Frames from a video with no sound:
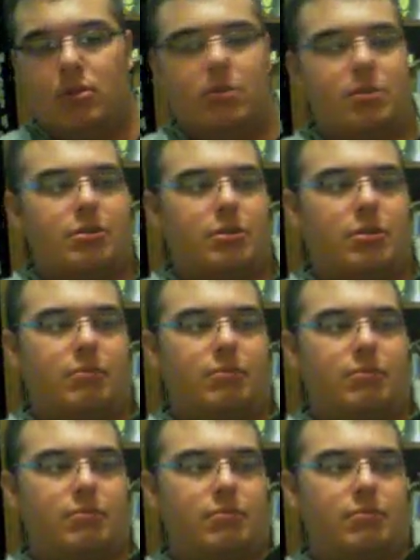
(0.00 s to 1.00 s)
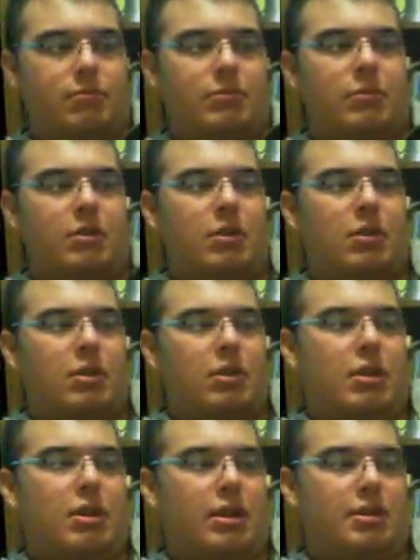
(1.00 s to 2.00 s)
So
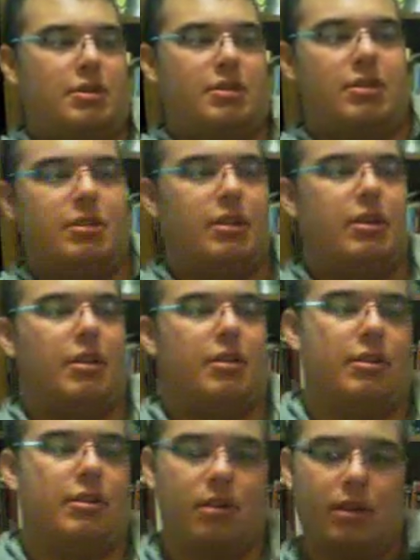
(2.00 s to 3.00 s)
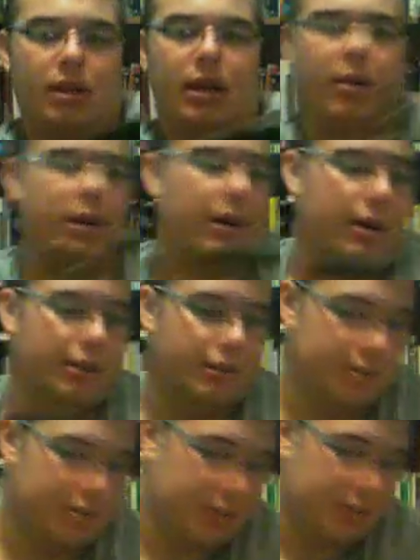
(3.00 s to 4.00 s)
I just did on how high
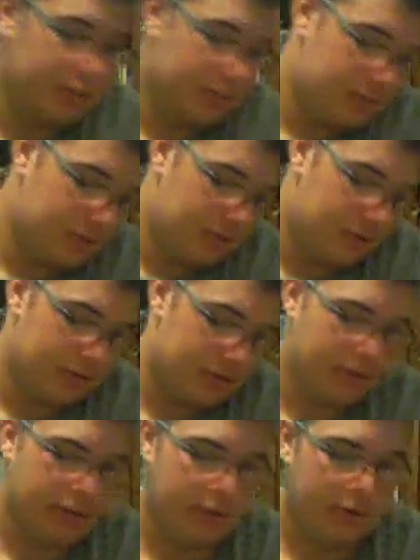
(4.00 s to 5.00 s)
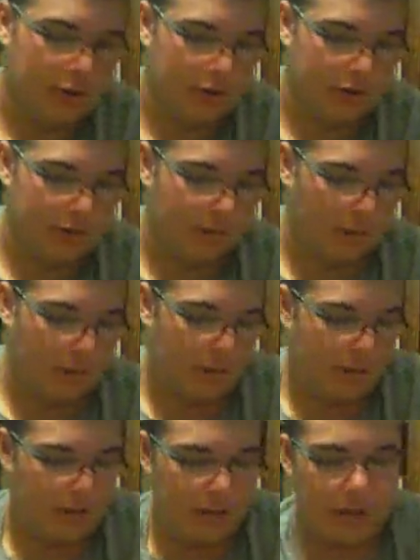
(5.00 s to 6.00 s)
this is for the.